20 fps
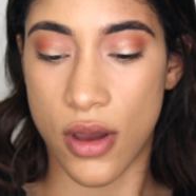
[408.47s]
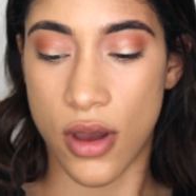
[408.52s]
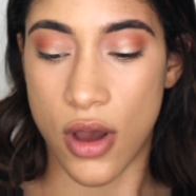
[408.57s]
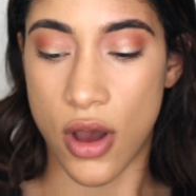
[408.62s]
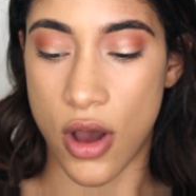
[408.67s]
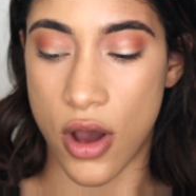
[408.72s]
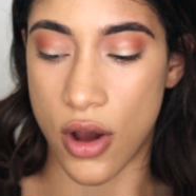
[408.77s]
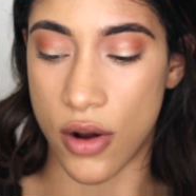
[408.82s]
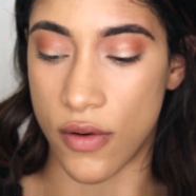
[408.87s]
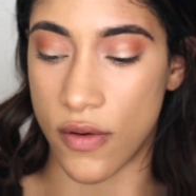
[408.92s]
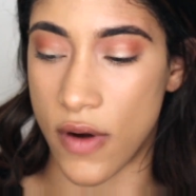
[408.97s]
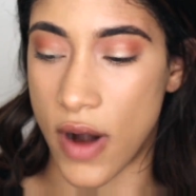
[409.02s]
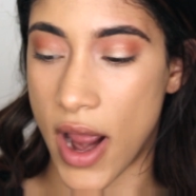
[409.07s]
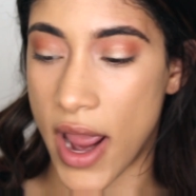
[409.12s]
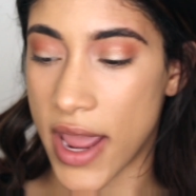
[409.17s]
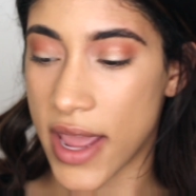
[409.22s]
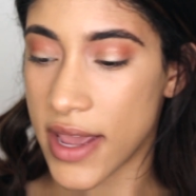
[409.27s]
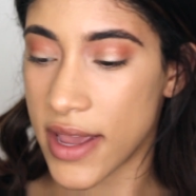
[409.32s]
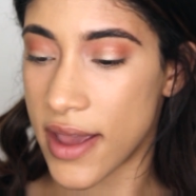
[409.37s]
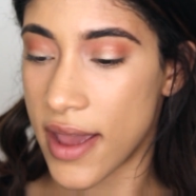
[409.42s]
All
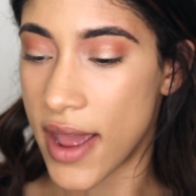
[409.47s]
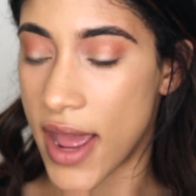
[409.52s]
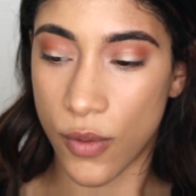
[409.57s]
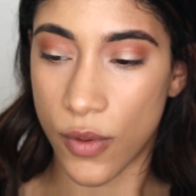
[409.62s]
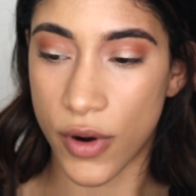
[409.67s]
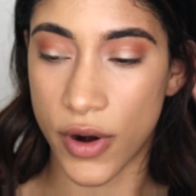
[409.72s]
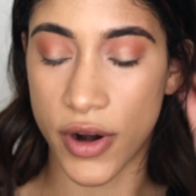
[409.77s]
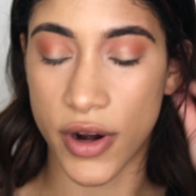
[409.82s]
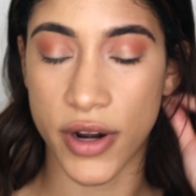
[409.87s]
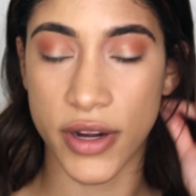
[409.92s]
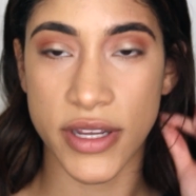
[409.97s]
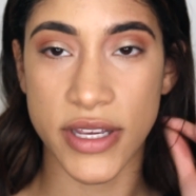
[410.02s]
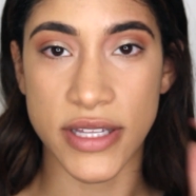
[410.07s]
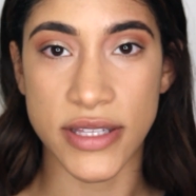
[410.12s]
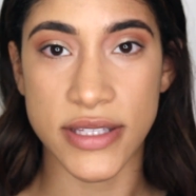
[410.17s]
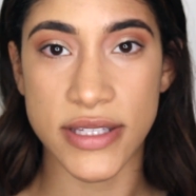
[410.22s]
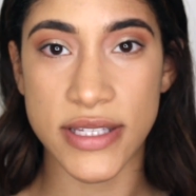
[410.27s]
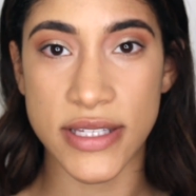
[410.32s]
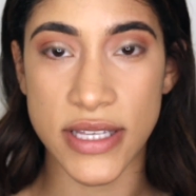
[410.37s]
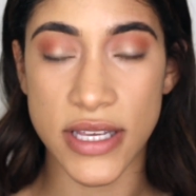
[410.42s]
right, for
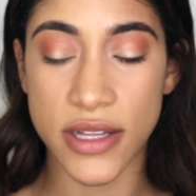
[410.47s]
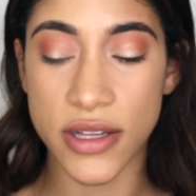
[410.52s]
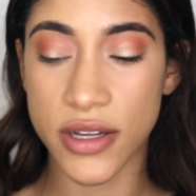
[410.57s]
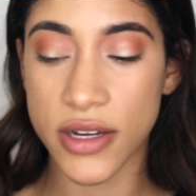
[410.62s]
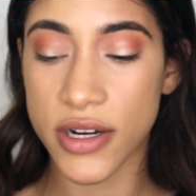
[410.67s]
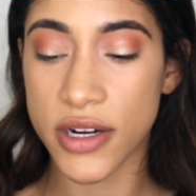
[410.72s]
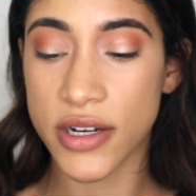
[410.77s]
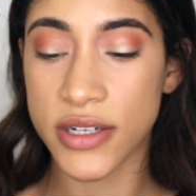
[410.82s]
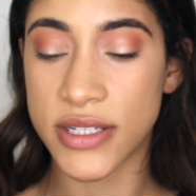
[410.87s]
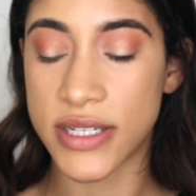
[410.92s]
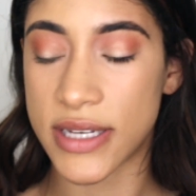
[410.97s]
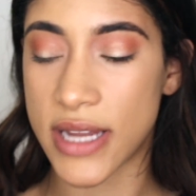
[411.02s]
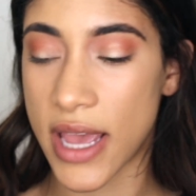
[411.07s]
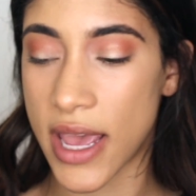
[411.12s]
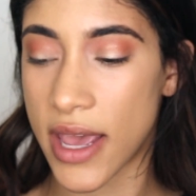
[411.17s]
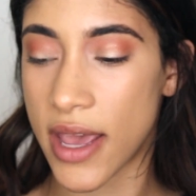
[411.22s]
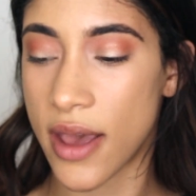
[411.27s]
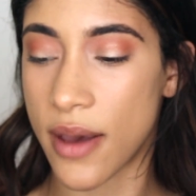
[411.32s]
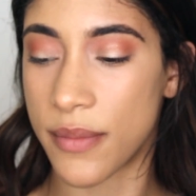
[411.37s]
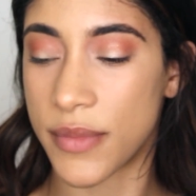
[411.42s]
concealer
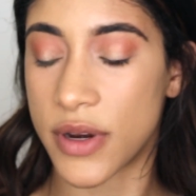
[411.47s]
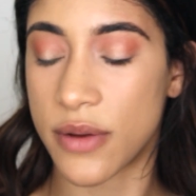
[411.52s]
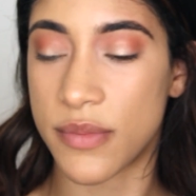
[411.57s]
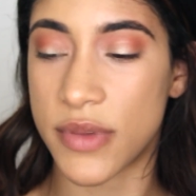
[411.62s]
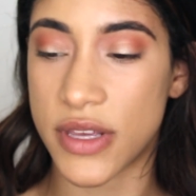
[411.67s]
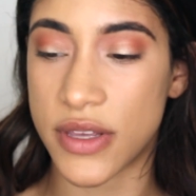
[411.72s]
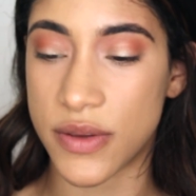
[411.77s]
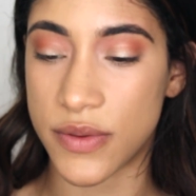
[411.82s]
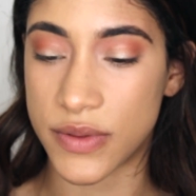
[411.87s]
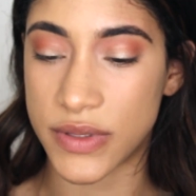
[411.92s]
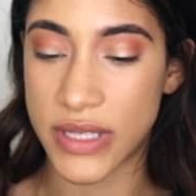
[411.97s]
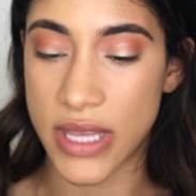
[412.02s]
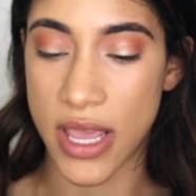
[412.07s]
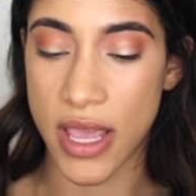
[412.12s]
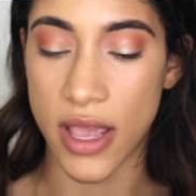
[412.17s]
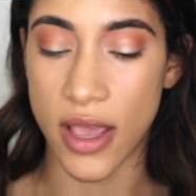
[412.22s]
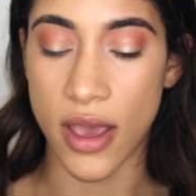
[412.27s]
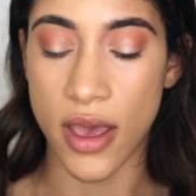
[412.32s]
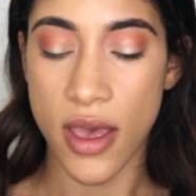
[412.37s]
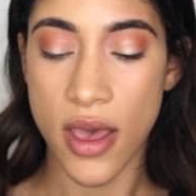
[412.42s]
today, I'm gonna be
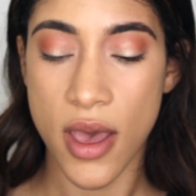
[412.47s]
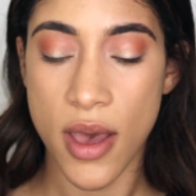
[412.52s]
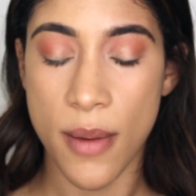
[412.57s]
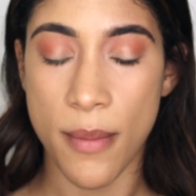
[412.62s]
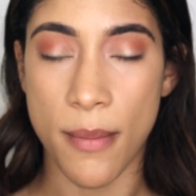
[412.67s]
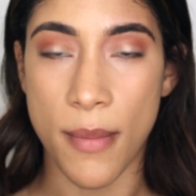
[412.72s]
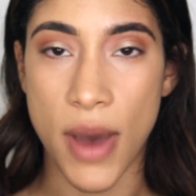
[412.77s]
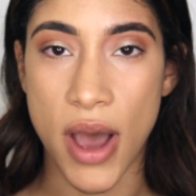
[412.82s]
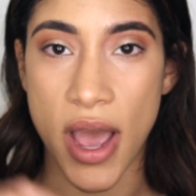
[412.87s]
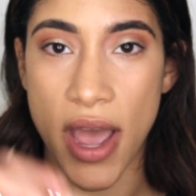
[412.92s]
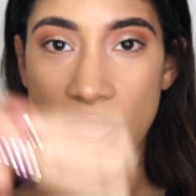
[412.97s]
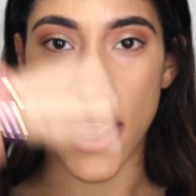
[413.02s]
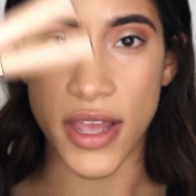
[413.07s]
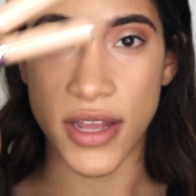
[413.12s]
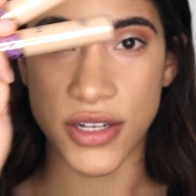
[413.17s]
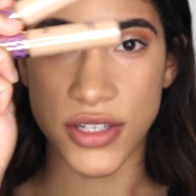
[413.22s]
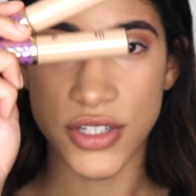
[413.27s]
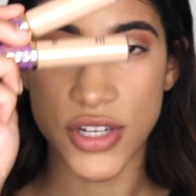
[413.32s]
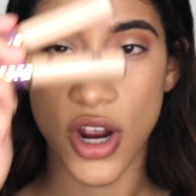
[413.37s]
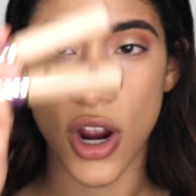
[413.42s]
using
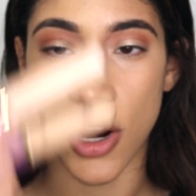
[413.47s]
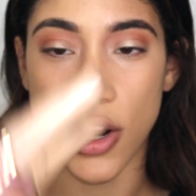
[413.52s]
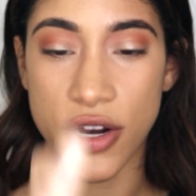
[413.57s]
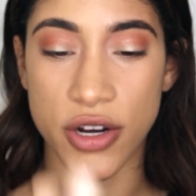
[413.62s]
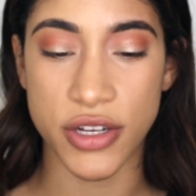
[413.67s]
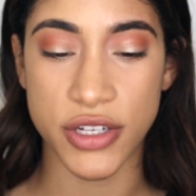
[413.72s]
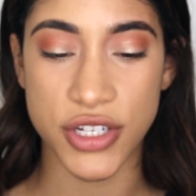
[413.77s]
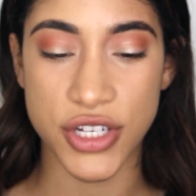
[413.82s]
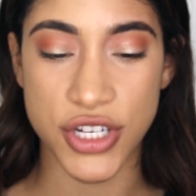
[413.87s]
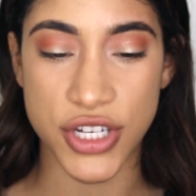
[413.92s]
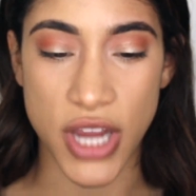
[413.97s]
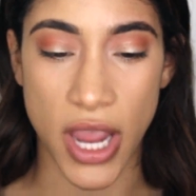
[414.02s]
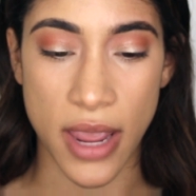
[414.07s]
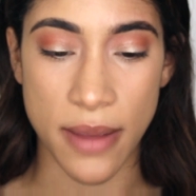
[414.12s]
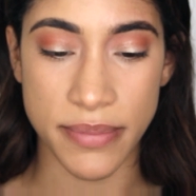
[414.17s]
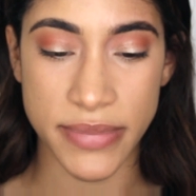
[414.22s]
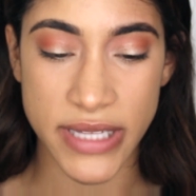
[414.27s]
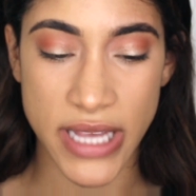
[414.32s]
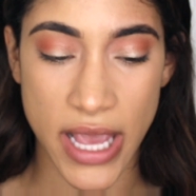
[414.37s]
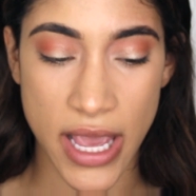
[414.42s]
my Tarte
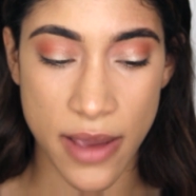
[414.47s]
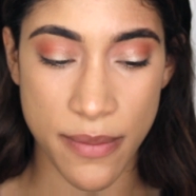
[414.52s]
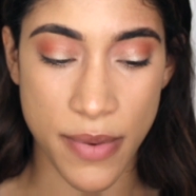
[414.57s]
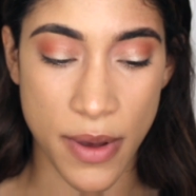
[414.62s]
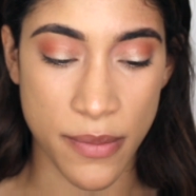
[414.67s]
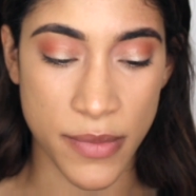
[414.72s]
Shape Tape.